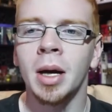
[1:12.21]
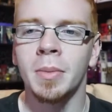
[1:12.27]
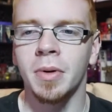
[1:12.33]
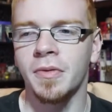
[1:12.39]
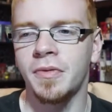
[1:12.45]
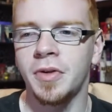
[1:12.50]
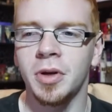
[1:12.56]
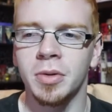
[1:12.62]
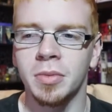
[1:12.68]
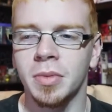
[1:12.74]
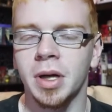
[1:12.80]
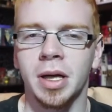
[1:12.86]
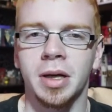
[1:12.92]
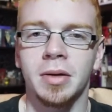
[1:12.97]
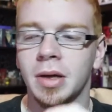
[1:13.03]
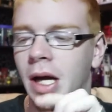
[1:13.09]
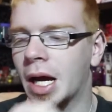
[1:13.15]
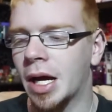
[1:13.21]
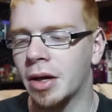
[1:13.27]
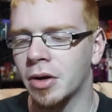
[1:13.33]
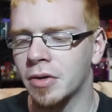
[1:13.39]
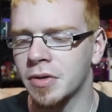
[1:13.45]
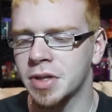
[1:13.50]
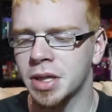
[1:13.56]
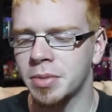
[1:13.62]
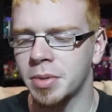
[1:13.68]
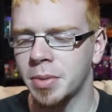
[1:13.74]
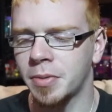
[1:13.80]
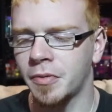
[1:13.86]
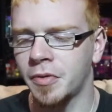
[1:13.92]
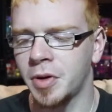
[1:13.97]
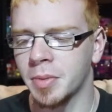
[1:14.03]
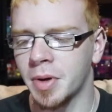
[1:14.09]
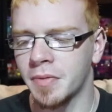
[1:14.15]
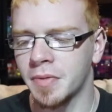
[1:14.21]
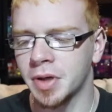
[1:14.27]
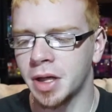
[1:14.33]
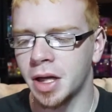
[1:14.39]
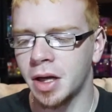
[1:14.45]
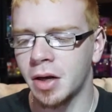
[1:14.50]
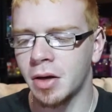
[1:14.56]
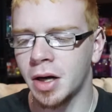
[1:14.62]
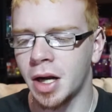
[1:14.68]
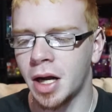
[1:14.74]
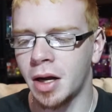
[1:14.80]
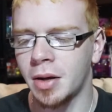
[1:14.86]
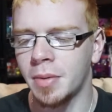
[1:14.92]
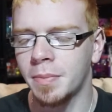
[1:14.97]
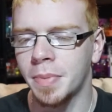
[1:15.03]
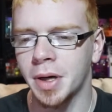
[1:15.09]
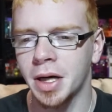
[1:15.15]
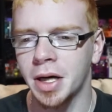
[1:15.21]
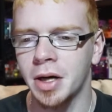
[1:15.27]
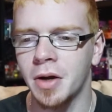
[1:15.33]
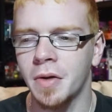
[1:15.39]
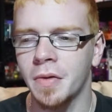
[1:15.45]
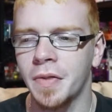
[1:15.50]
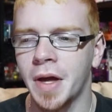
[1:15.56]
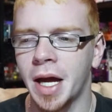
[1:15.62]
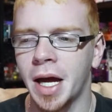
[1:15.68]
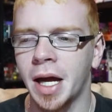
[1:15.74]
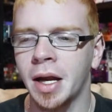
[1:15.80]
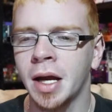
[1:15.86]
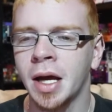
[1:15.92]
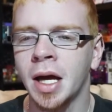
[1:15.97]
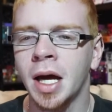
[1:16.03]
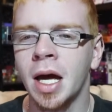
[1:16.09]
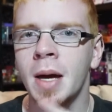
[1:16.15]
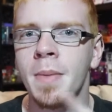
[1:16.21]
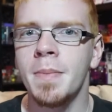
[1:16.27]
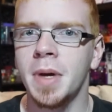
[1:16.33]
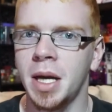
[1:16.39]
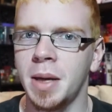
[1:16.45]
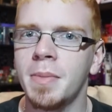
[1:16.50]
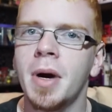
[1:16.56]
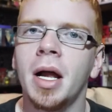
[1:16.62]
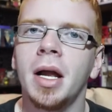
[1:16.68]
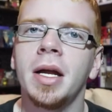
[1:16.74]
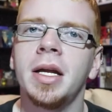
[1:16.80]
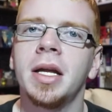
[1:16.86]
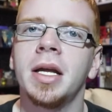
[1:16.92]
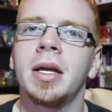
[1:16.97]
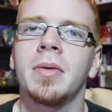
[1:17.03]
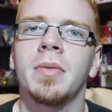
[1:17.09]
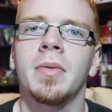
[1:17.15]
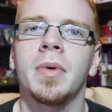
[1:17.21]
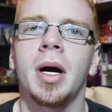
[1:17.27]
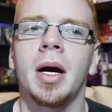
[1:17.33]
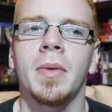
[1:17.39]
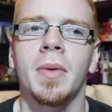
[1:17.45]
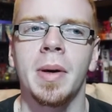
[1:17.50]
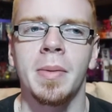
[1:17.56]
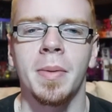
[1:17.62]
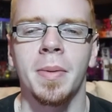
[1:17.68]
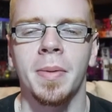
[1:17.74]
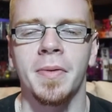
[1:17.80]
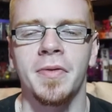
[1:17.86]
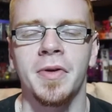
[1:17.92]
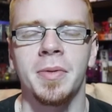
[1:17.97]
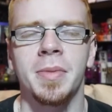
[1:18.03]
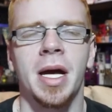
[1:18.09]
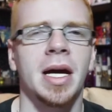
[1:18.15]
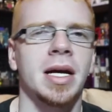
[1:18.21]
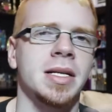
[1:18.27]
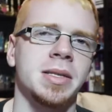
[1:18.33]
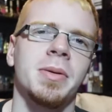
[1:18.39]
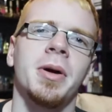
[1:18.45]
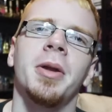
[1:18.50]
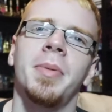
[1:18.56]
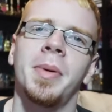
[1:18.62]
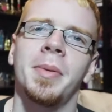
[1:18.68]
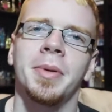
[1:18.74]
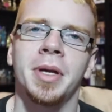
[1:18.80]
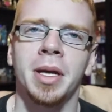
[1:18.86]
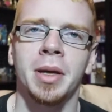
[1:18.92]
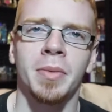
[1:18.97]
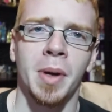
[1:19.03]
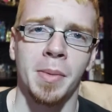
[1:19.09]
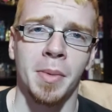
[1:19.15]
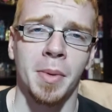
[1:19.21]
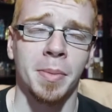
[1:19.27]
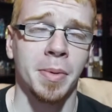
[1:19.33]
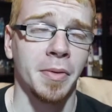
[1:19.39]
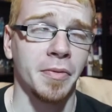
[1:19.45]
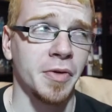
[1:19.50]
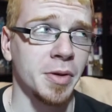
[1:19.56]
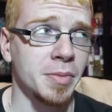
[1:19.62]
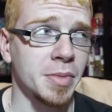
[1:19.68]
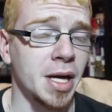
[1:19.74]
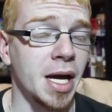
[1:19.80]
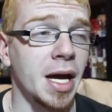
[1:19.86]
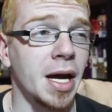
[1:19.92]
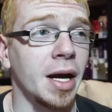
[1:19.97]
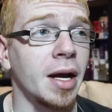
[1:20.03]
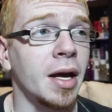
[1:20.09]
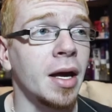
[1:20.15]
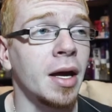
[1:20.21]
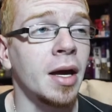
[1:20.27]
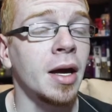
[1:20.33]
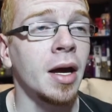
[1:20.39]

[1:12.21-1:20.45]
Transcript: perfume, like, I don't know if celebrity perfume lover did it or not, but I know that Minnie Molly did the uh, rainbow perfume tag and some other people did the rainbow perfume tag.